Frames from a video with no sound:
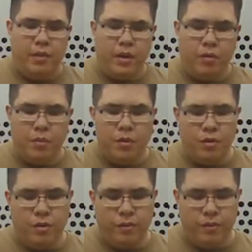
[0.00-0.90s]
we're going to
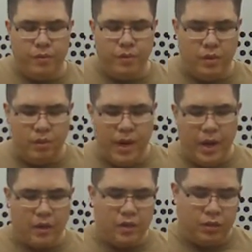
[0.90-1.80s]
remove the
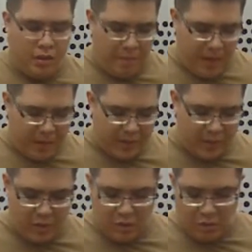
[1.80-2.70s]
rounds from the
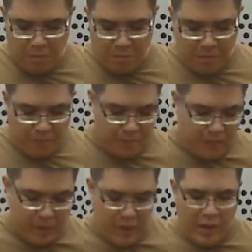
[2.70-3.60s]
magazine tube.
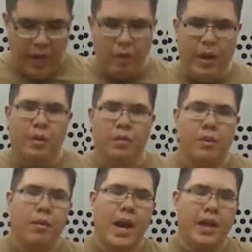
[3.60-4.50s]
That way when we
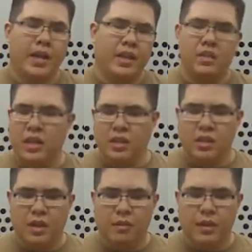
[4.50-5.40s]
rack it, it's not just
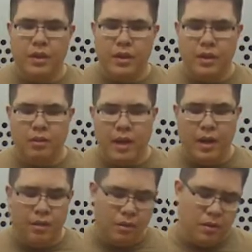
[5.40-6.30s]
going to feed another
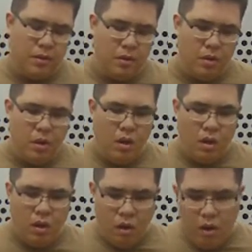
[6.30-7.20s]
round.
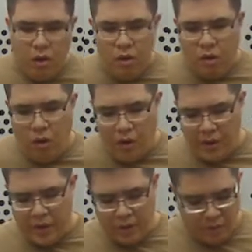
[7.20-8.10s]
Or
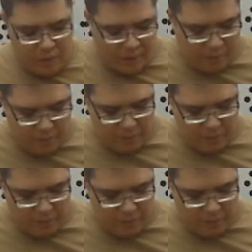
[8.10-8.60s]
you can do it that way